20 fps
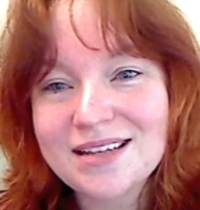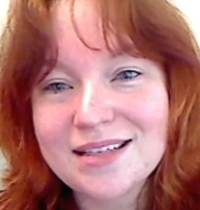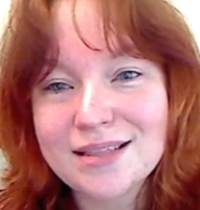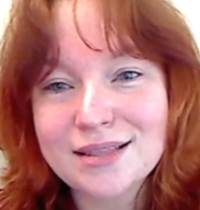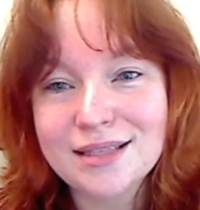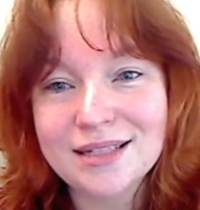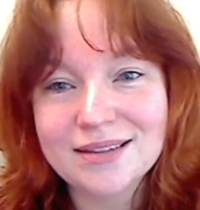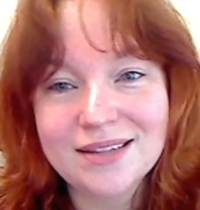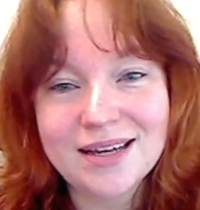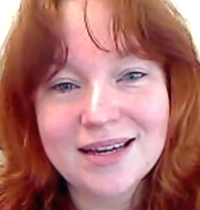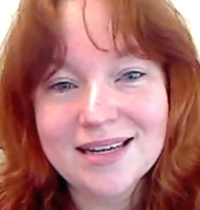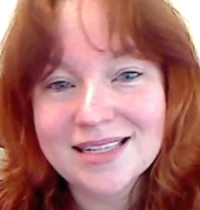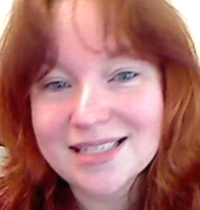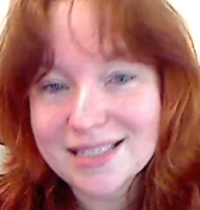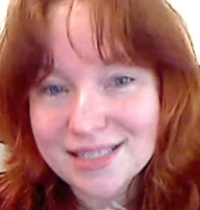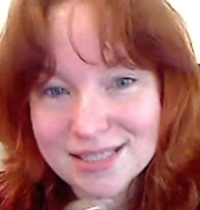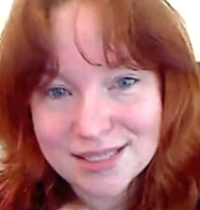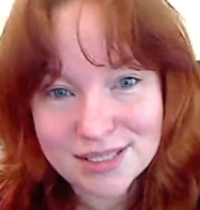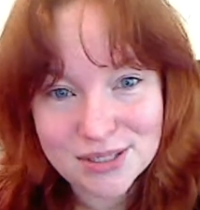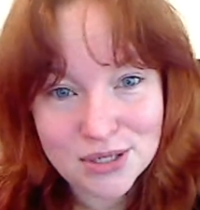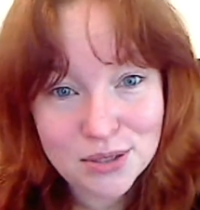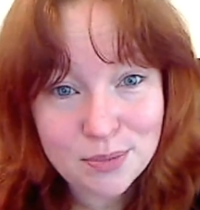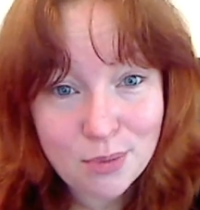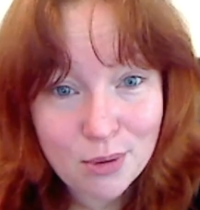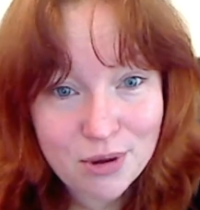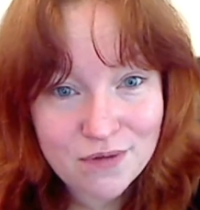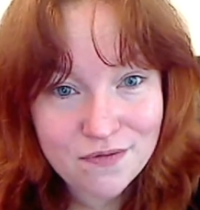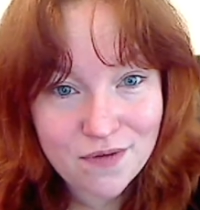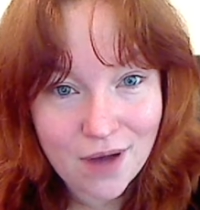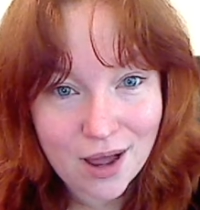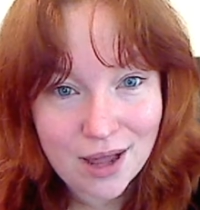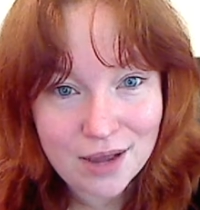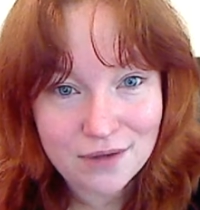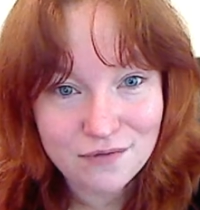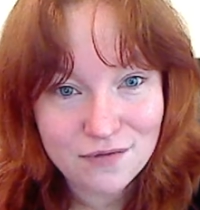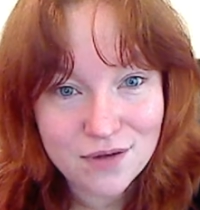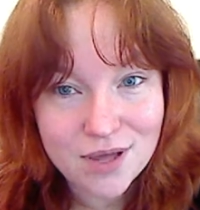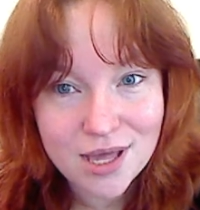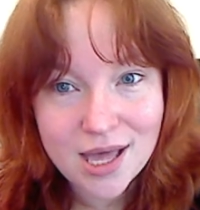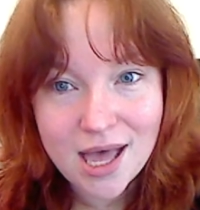The lightest is
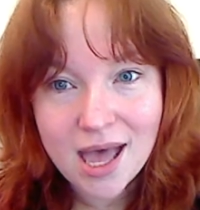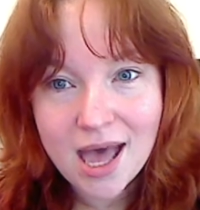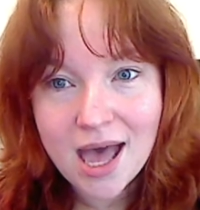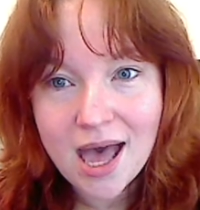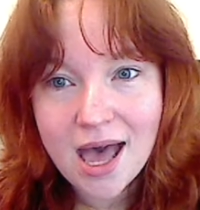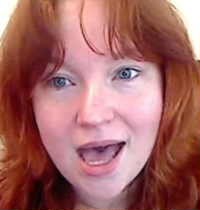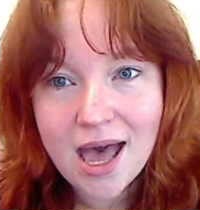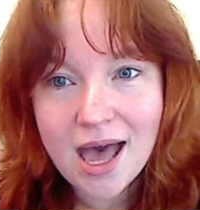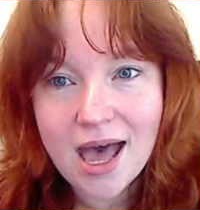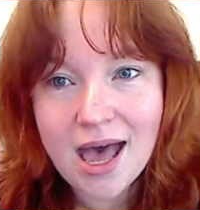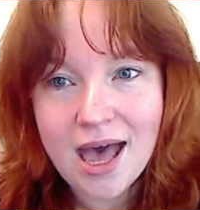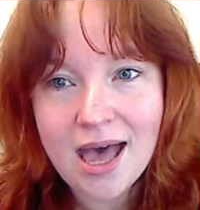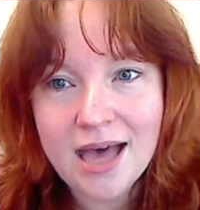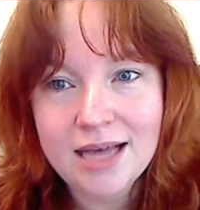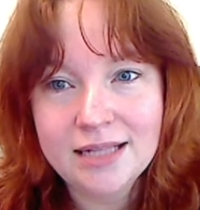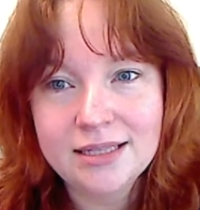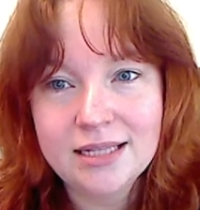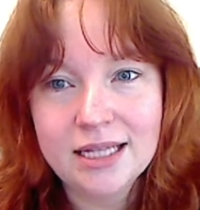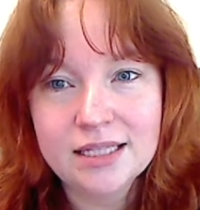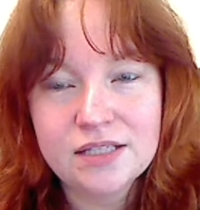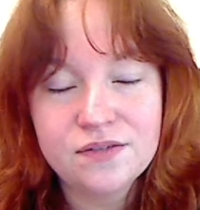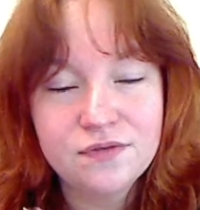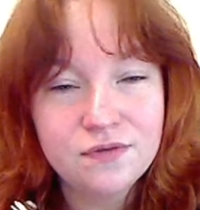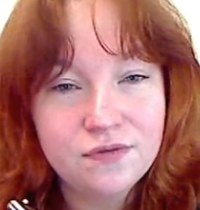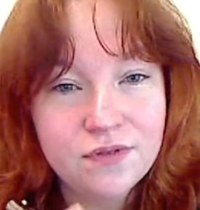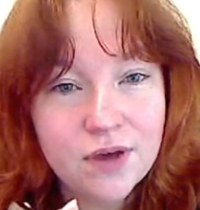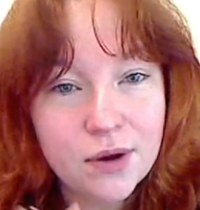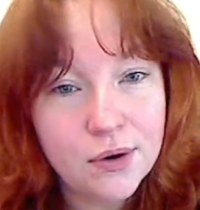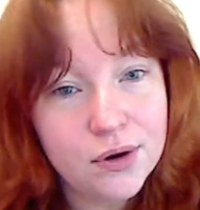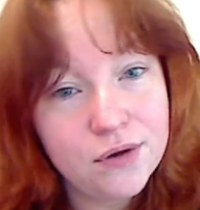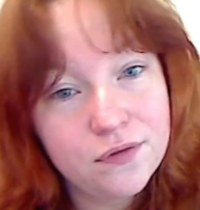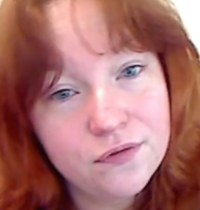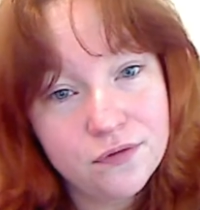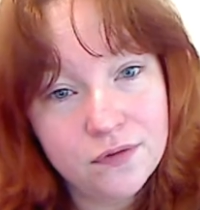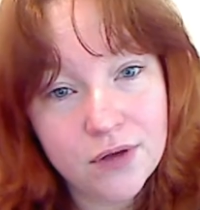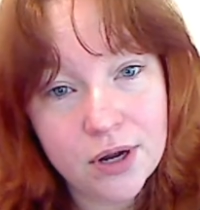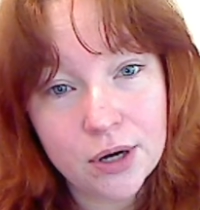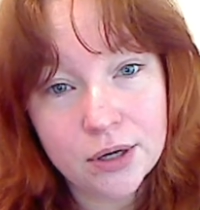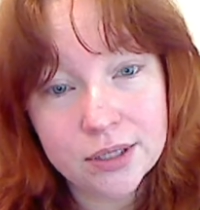0.5, and that's very fair.